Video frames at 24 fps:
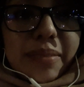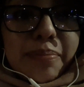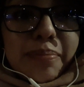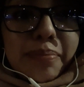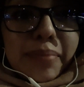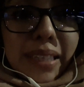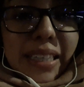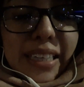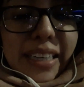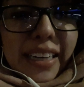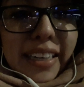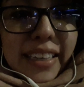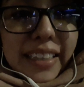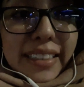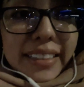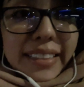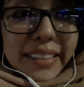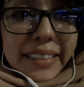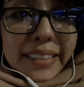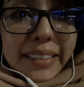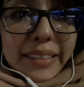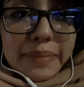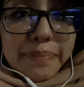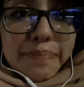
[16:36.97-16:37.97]

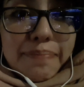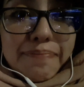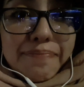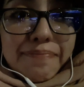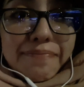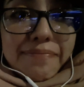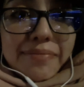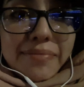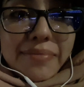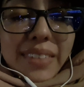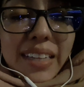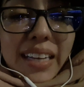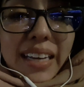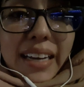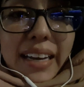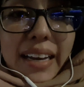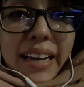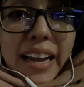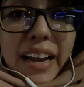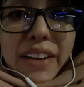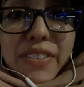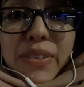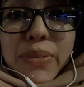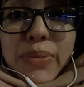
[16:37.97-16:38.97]
because
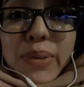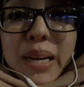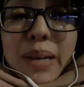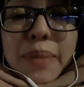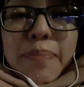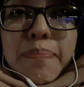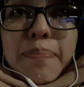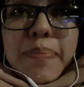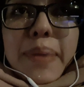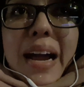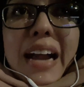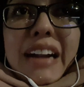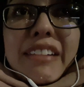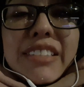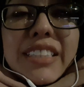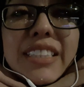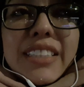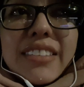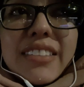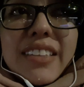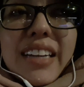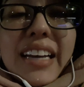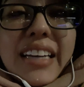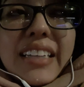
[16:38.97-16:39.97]
everyone in Paris
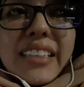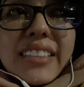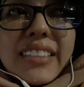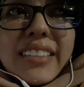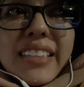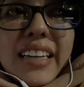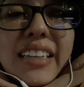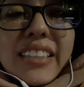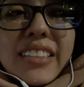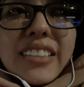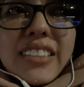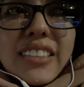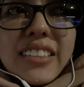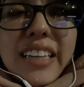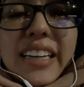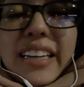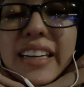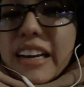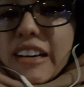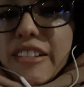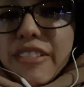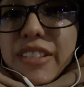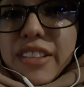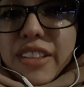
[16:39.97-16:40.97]
today decided to
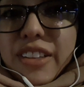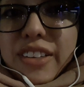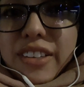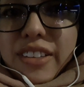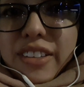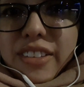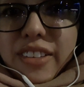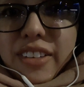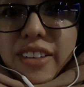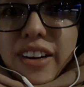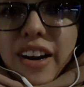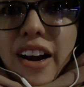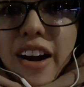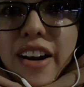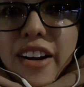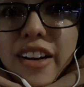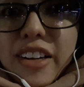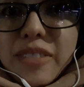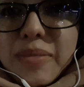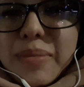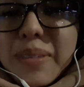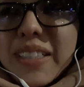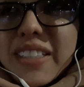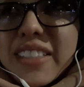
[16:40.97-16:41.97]
take out their
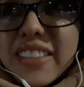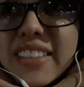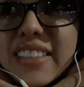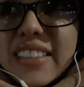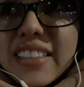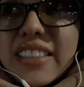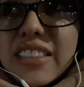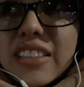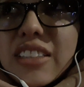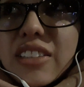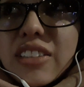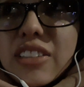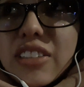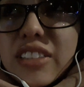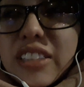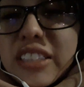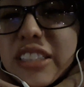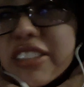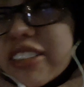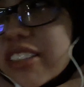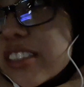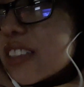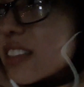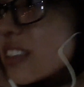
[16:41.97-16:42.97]
cars because
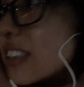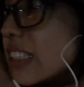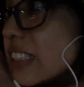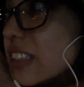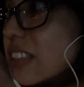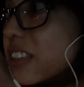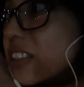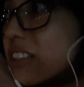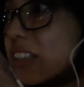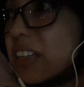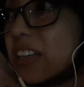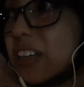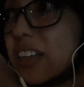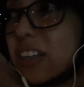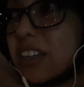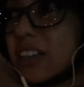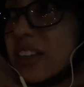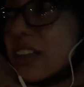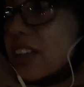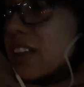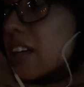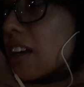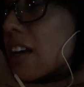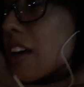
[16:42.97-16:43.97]
seriously today
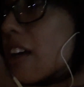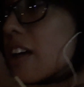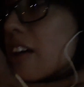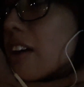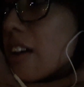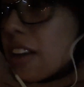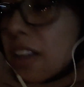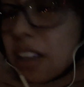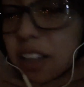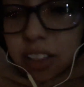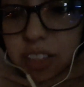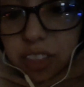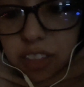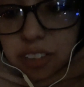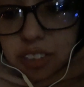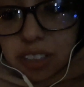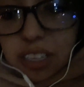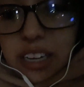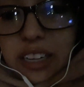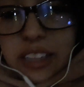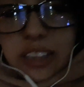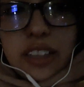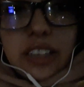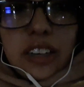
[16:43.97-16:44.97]

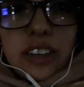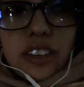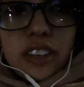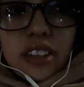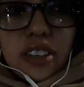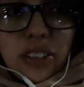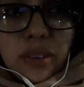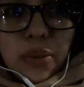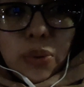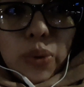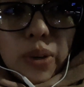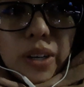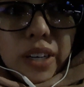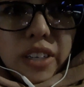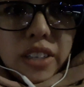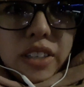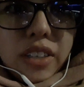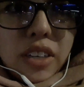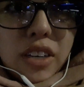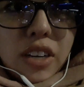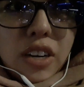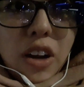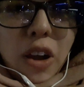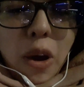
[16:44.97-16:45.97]
there were
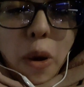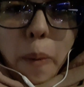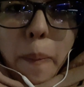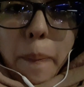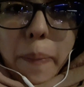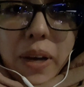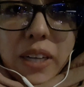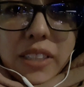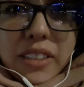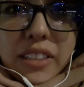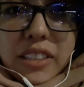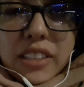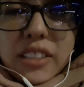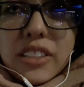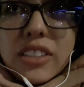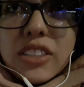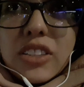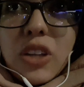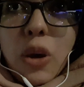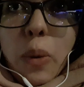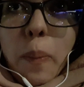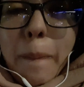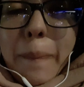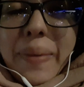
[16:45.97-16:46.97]
no buses,
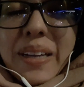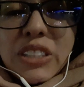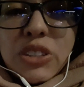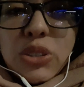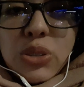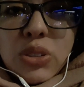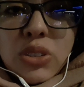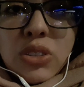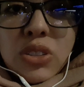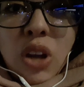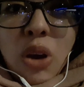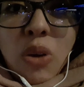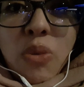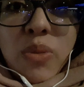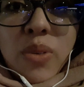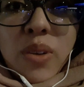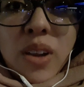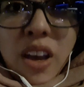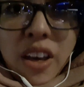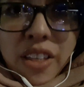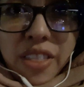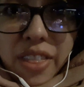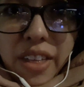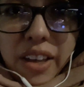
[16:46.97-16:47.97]
no metro, no
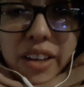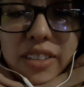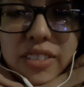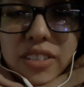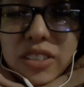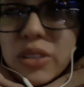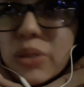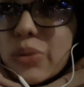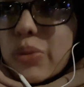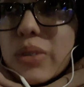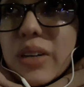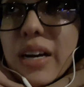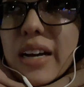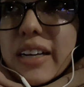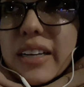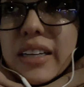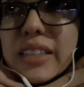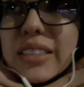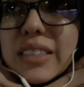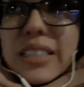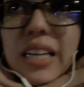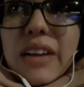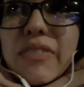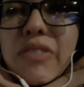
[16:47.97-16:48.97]
nothing. So I
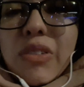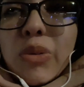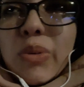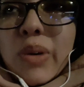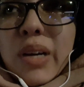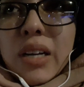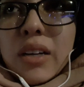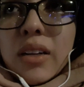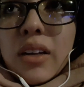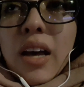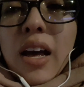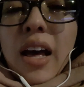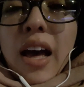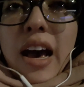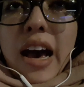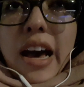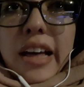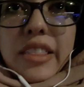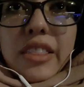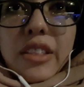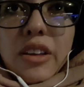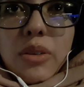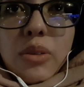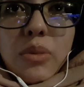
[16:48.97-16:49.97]
guess everyone
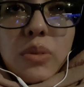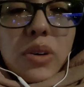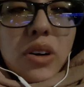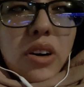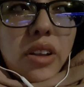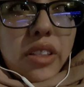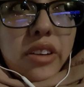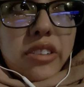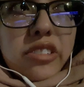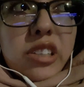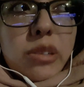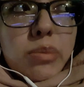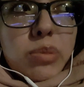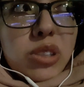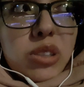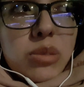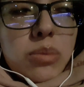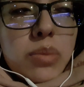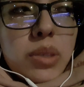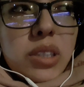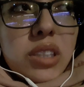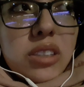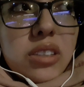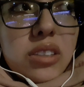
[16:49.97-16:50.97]
had no other
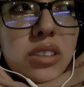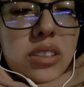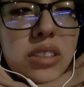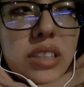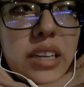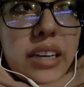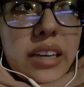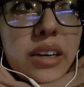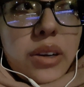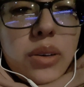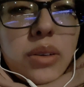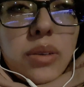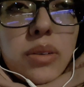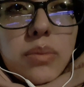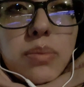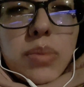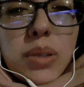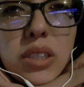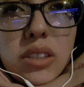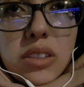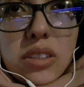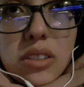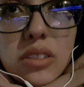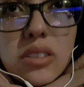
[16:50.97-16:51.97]
option but
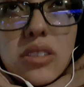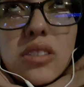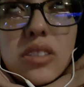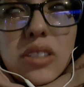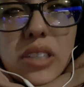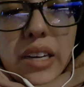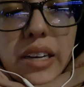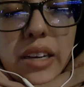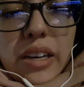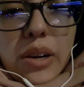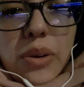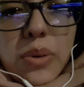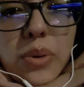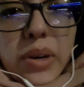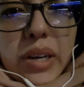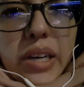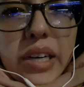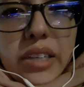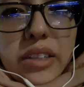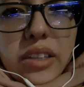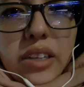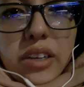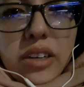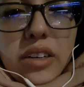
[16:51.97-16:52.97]
to take
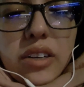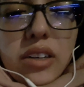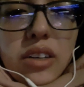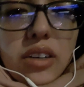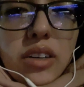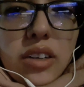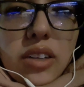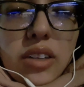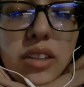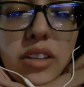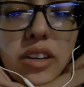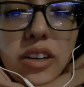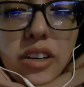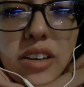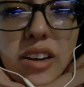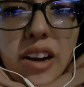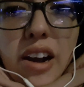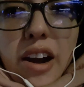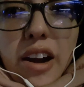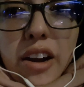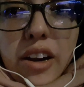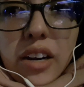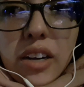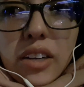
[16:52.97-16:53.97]
away their
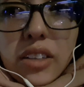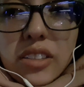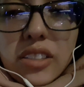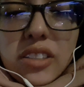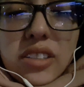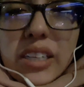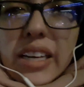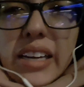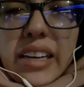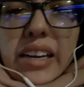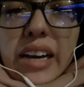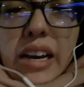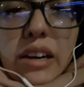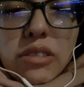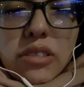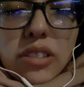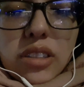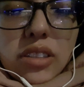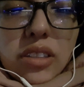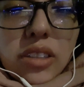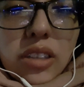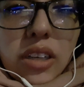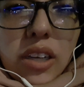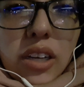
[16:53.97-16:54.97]
car, to take
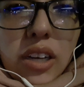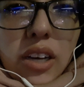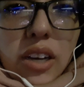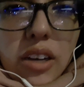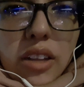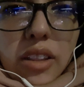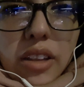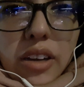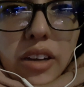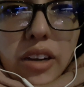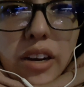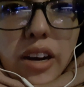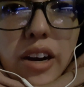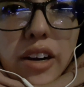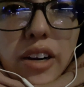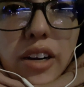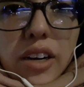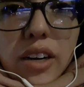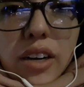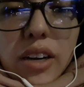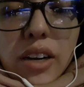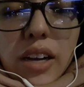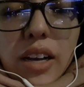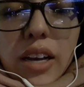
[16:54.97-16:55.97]
out the
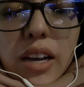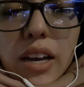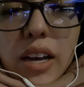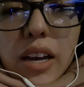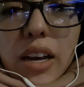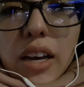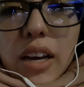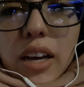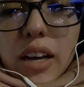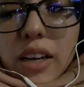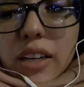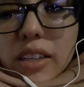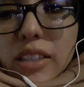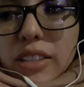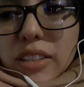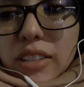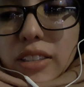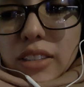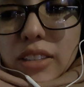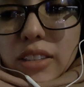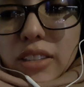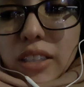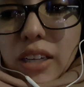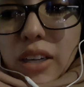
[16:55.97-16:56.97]
car.
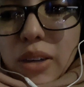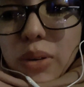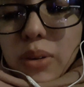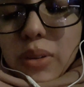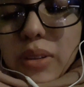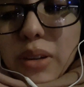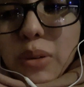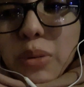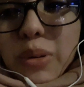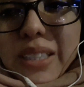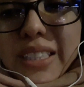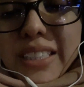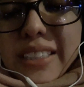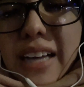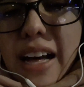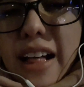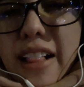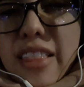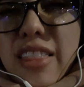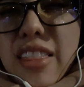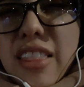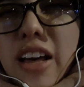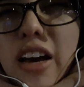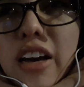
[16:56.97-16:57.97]
So there was a
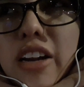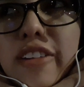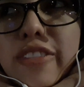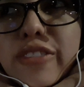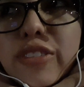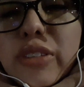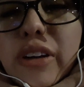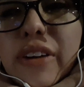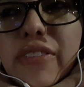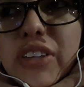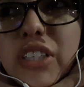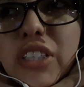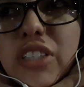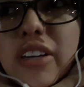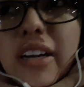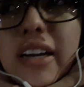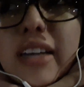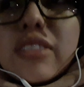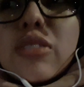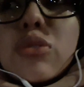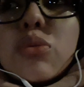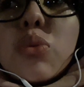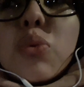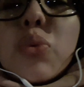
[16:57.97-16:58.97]
lot of traffic, you
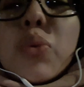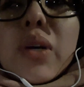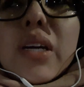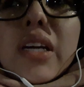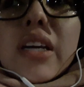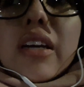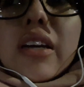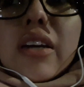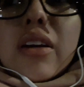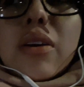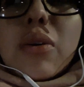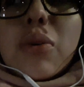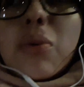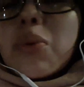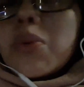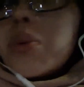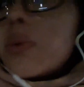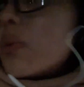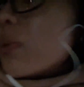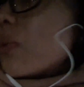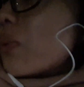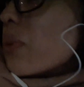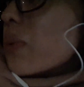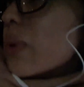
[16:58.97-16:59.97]
guys. We
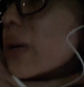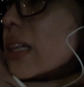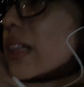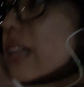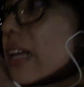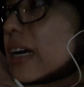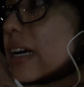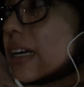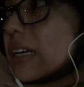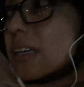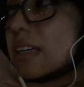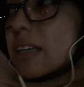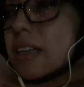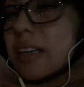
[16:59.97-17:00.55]
like